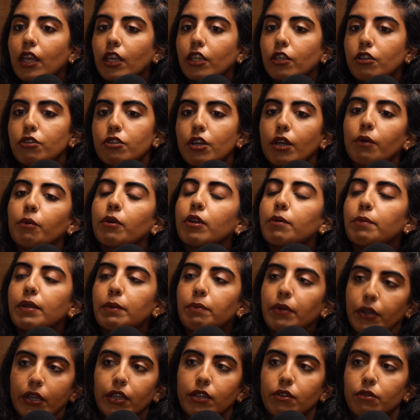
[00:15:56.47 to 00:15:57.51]
you don't want to be
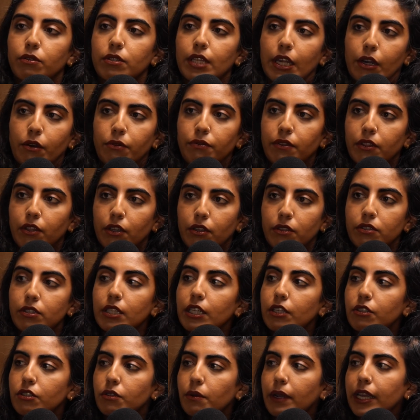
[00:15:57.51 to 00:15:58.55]
putting yourself in those
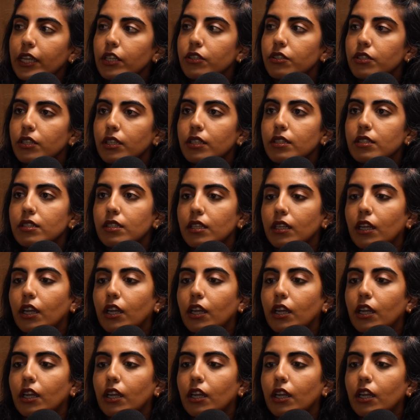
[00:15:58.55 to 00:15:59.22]
situations.